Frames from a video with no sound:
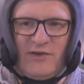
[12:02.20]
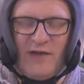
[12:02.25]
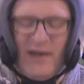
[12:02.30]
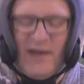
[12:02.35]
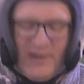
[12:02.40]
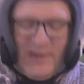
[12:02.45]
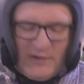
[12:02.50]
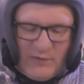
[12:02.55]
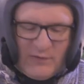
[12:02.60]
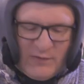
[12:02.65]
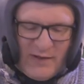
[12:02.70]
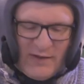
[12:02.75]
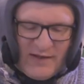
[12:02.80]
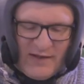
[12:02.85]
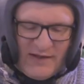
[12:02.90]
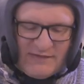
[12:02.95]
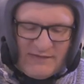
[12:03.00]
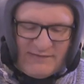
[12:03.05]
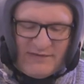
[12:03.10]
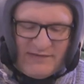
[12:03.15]
know
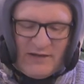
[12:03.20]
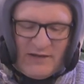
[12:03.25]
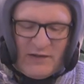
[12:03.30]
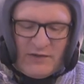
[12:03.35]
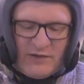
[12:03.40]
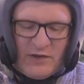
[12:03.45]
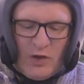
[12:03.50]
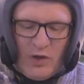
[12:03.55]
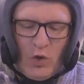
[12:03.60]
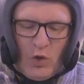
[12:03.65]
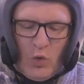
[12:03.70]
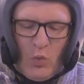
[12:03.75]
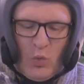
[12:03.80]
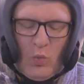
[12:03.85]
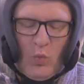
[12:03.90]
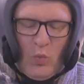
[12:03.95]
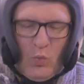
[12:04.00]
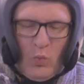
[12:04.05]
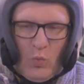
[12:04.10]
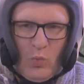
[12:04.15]
is that
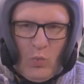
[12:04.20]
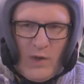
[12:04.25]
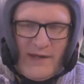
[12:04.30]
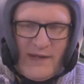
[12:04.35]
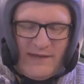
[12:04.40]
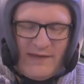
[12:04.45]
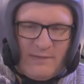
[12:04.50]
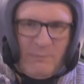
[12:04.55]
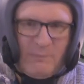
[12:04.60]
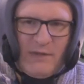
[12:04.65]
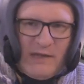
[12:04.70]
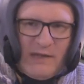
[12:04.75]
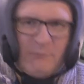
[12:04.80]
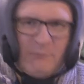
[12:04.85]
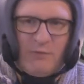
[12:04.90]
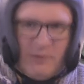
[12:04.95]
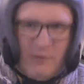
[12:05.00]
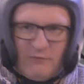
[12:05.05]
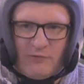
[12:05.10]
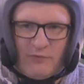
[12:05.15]
we, the
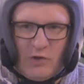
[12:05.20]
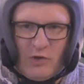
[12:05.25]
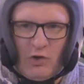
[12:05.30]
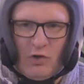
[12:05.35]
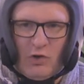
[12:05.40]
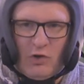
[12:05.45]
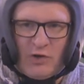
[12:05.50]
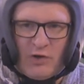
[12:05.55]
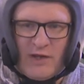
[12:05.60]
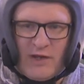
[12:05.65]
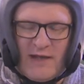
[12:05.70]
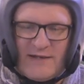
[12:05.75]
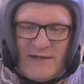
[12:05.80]
people of God,